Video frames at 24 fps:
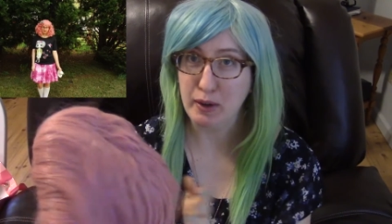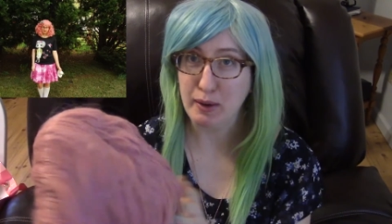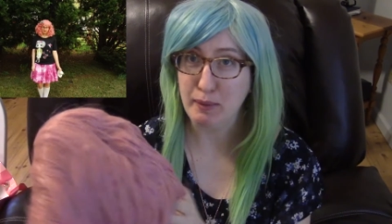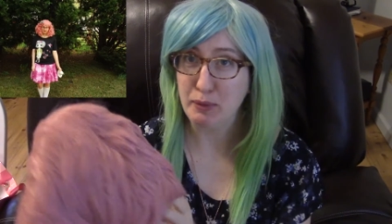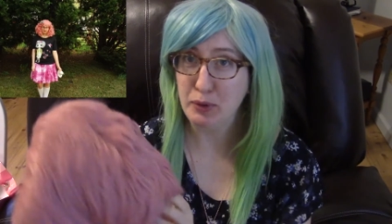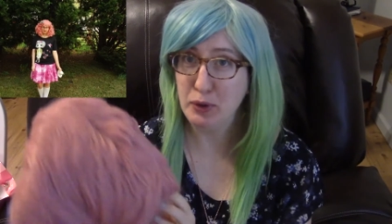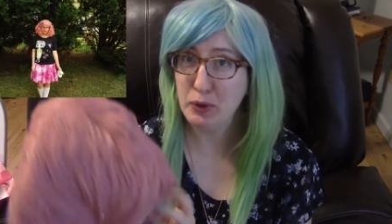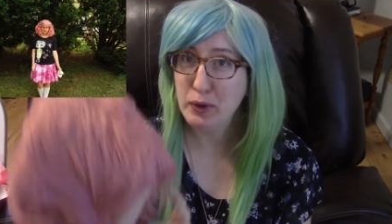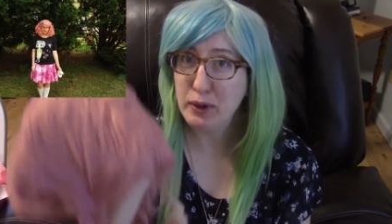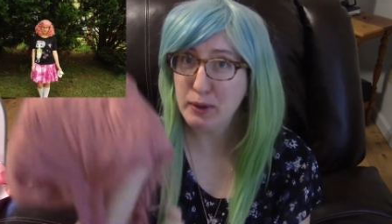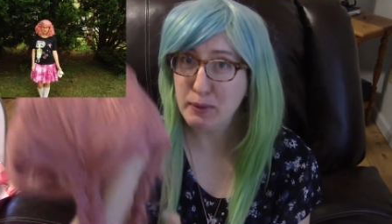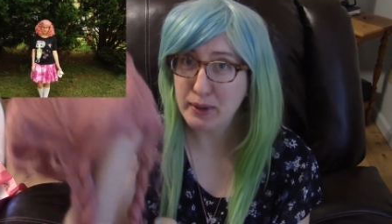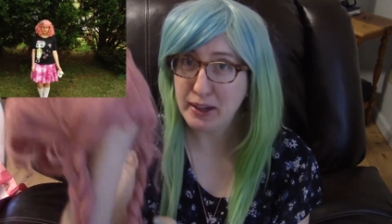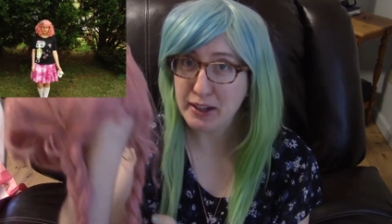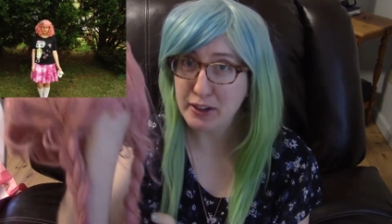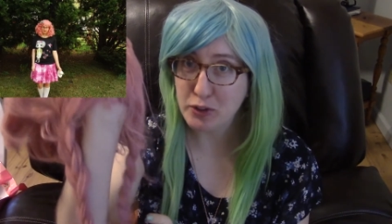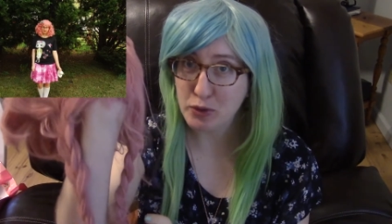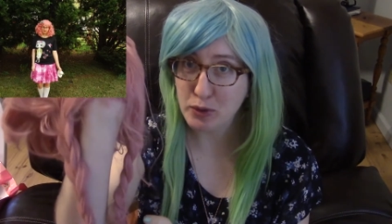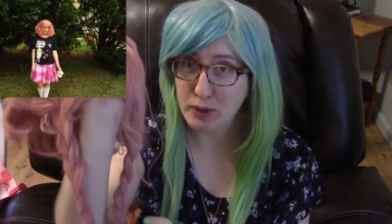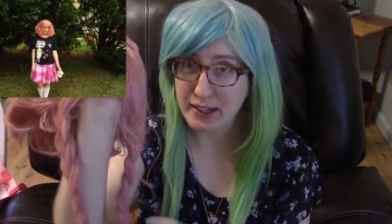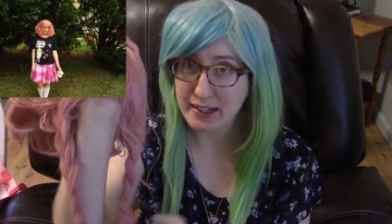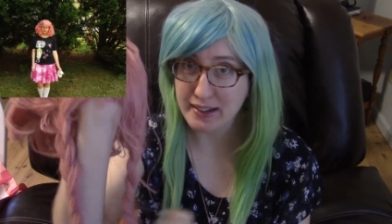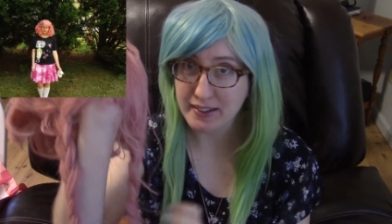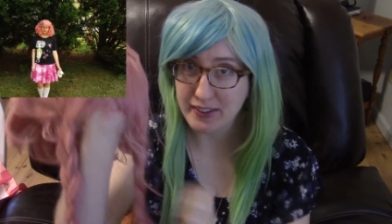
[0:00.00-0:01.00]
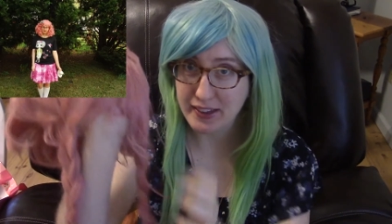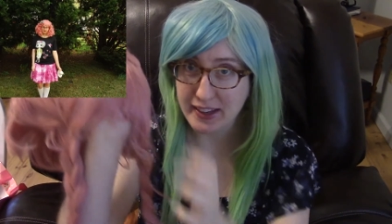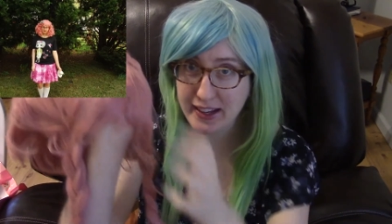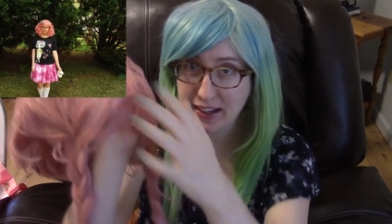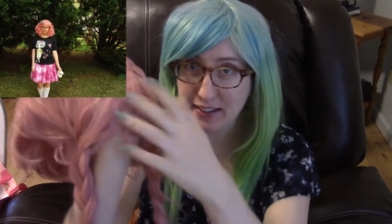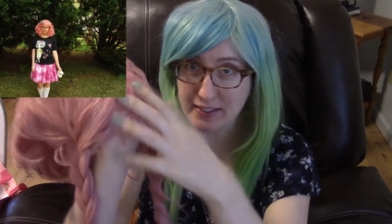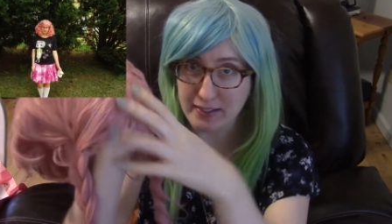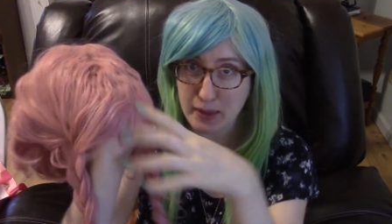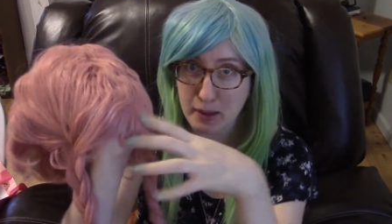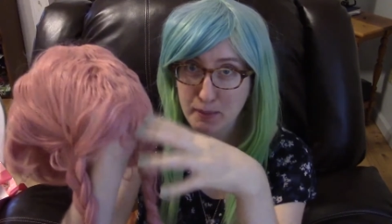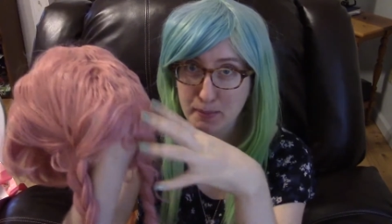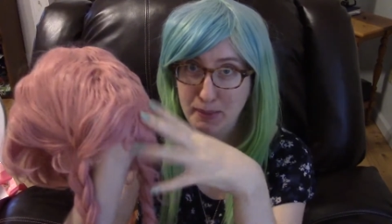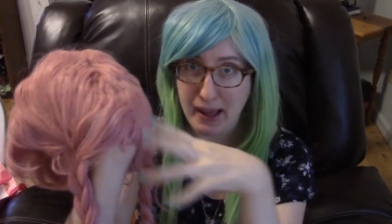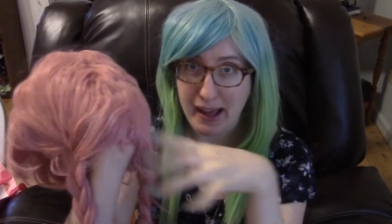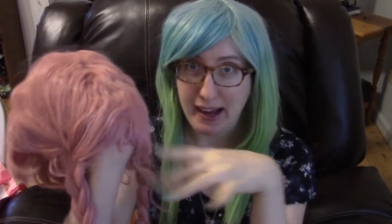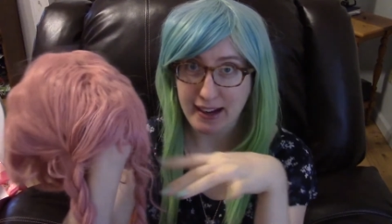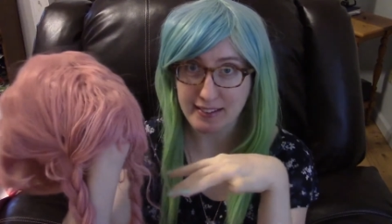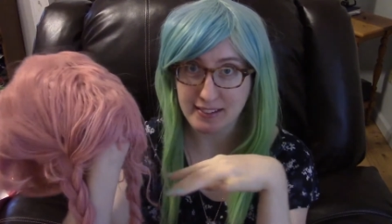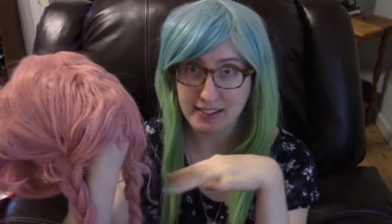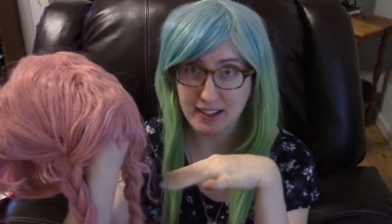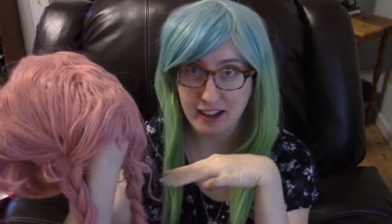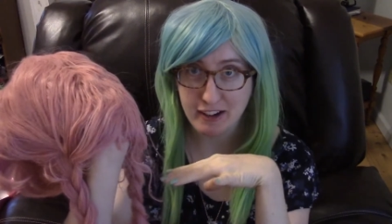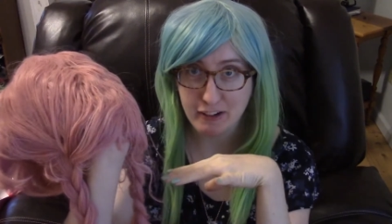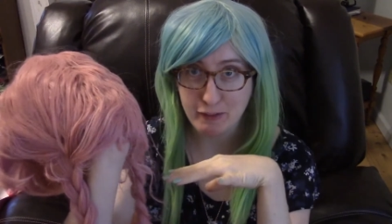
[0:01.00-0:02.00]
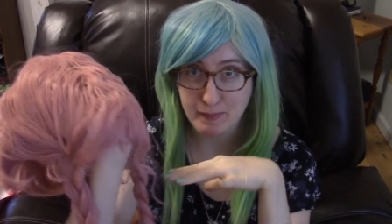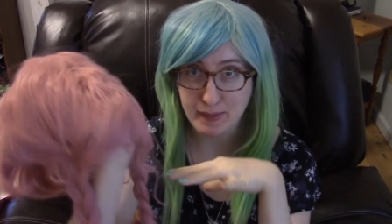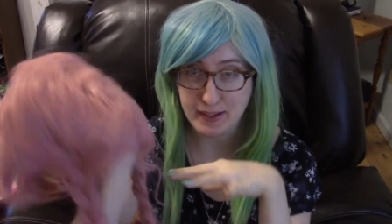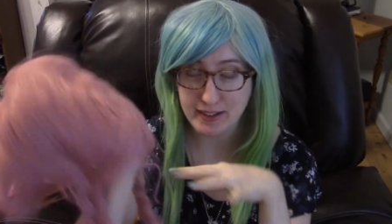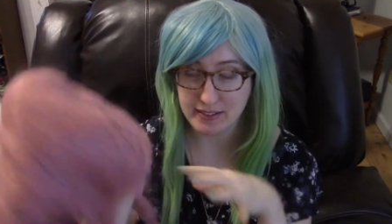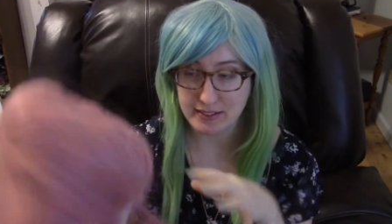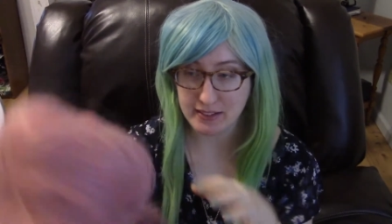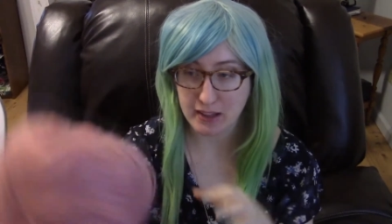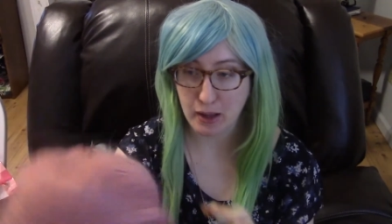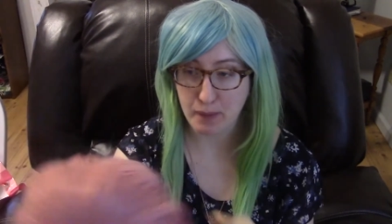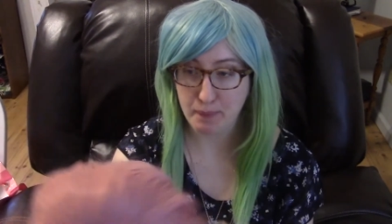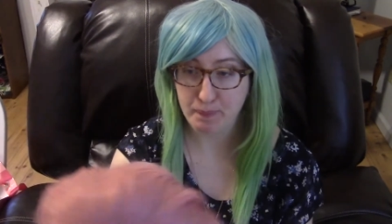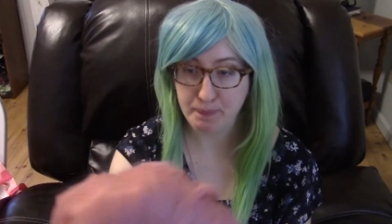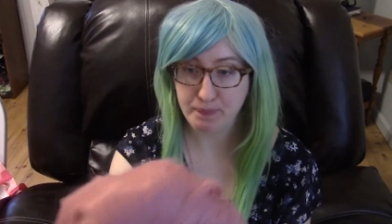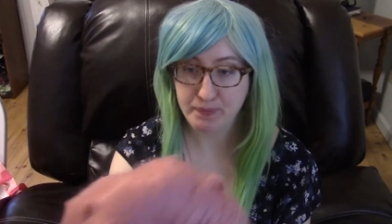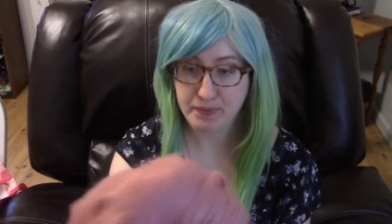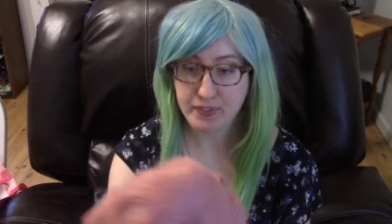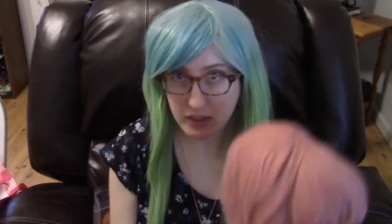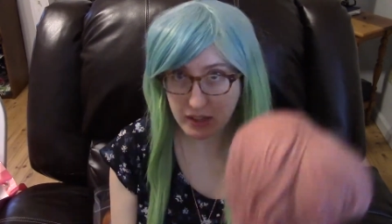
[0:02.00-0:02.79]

I'm doing when I straighten things, and the back is kind of messed up.